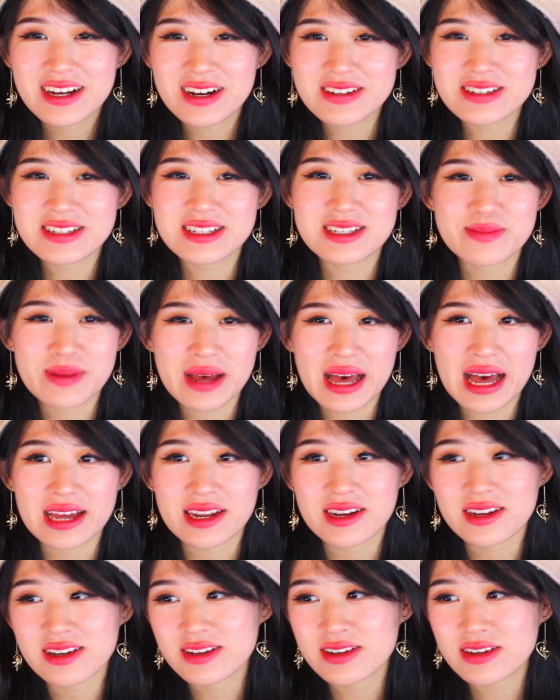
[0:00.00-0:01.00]
I'm just
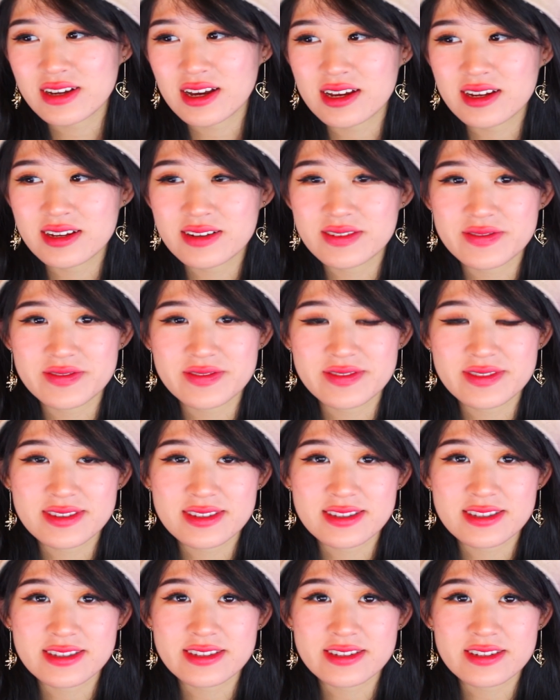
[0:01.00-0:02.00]
mad. Okay.
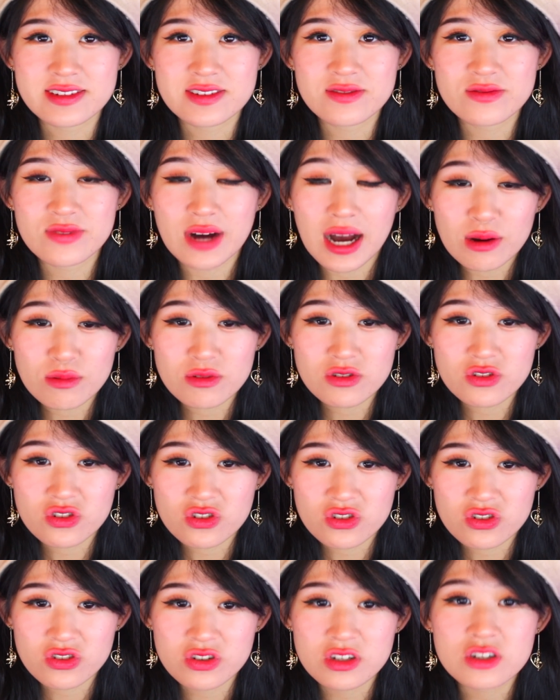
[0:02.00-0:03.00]
Why would
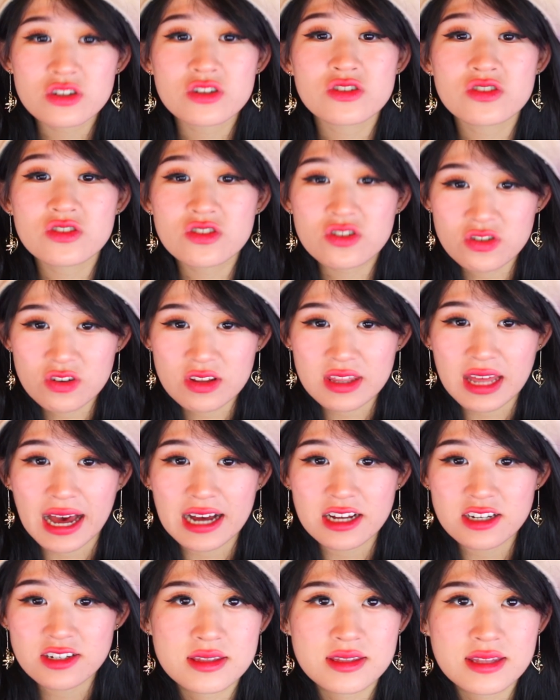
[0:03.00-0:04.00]
you do
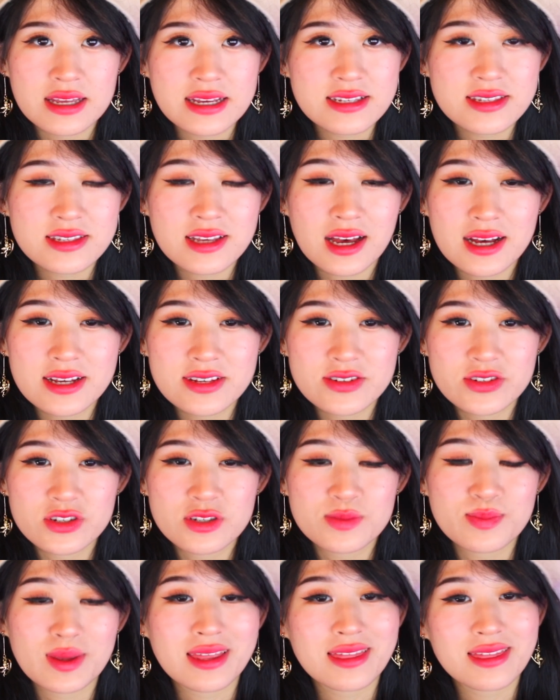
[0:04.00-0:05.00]
that? These guys
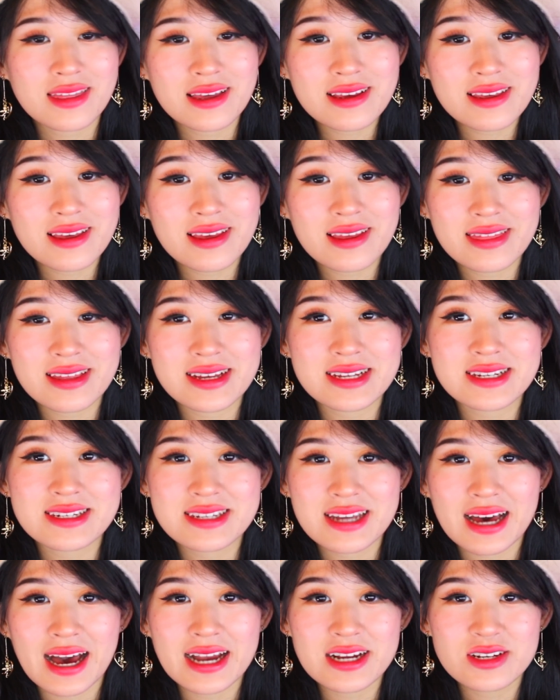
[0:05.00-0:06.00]
just be thinking they're
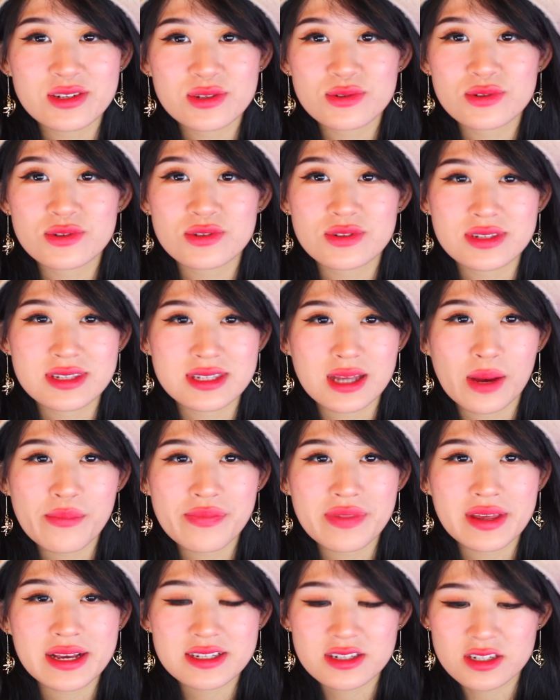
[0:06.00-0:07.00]
entitled to
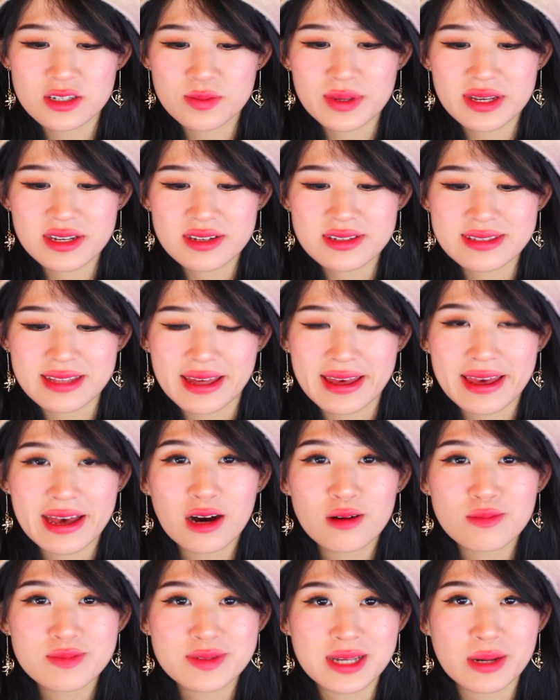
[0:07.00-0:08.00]
something just because they
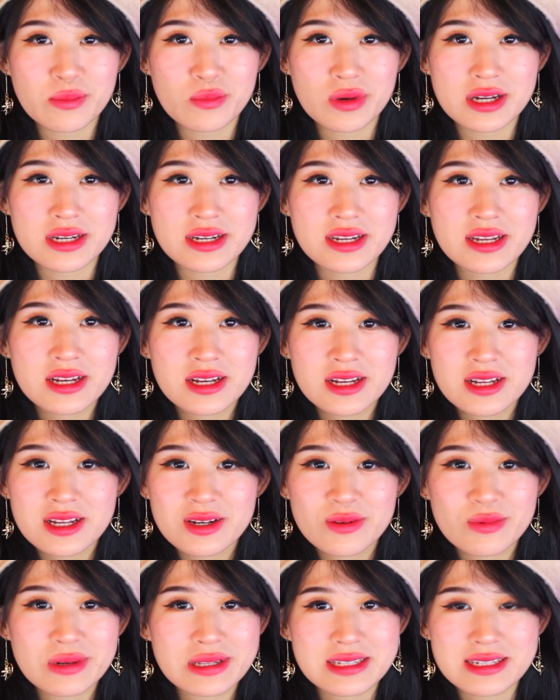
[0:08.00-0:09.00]
help someone
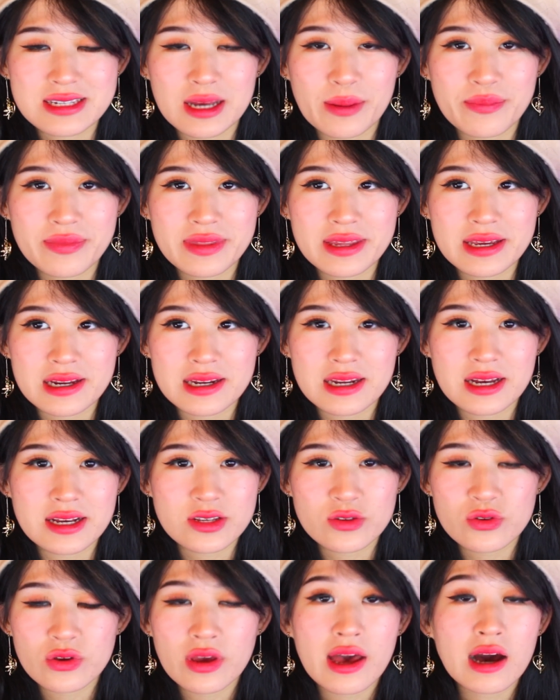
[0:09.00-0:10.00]
with something.
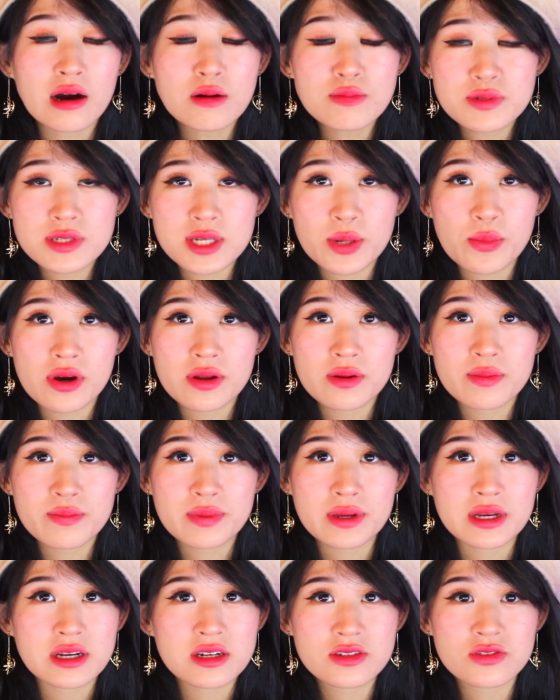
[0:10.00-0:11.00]
Like, you help someone
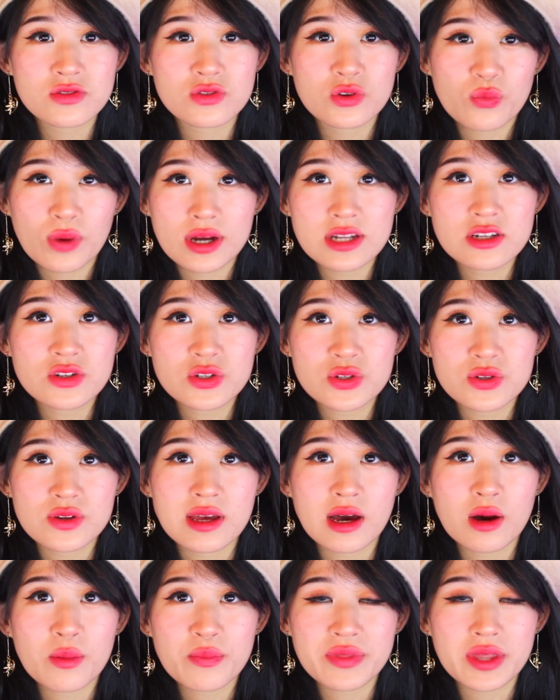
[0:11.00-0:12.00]
because you want to
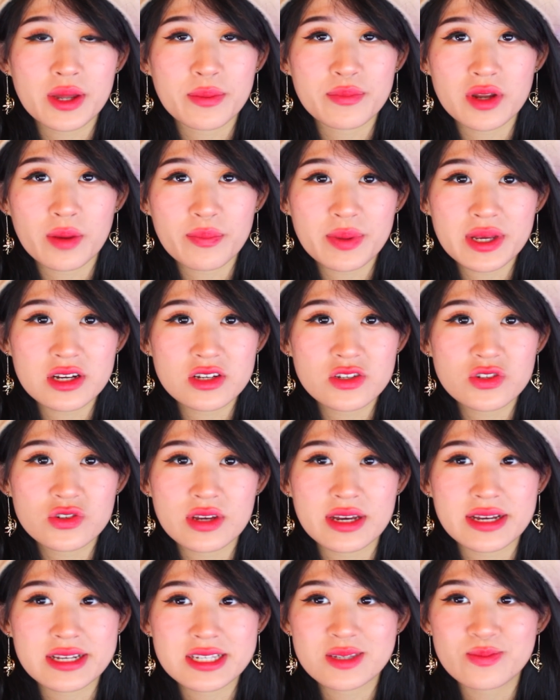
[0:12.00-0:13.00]
help them, not because
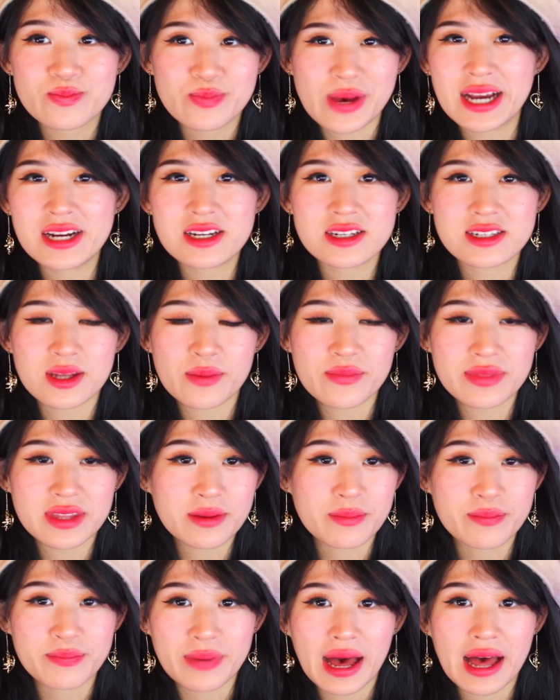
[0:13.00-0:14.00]
you expect
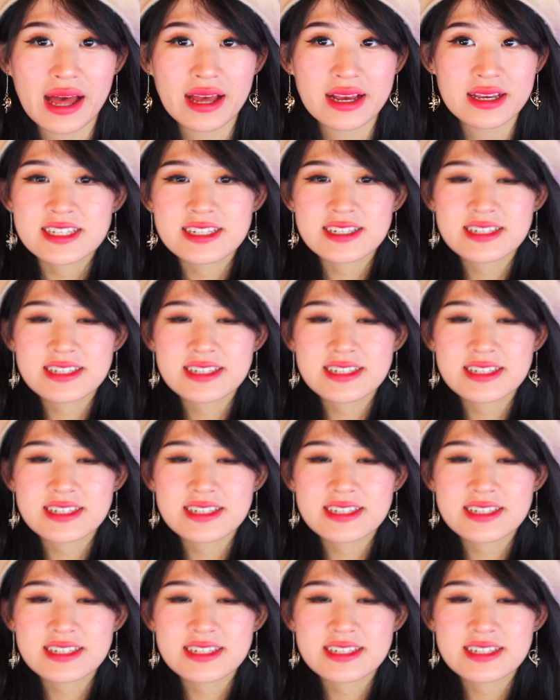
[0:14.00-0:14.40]
something back.